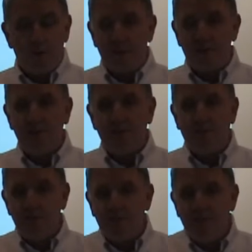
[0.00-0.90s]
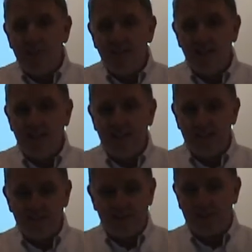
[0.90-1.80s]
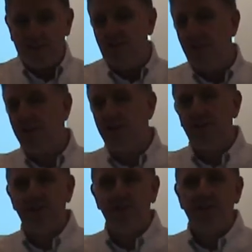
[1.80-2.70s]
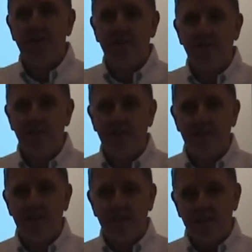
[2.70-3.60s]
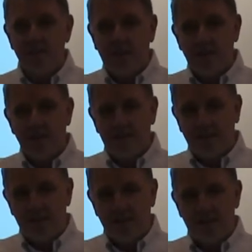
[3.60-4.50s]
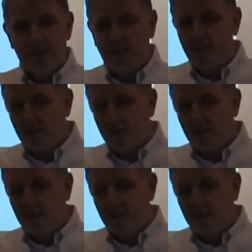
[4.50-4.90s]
There wasn't a proper needs analysis done for another 2 years because a test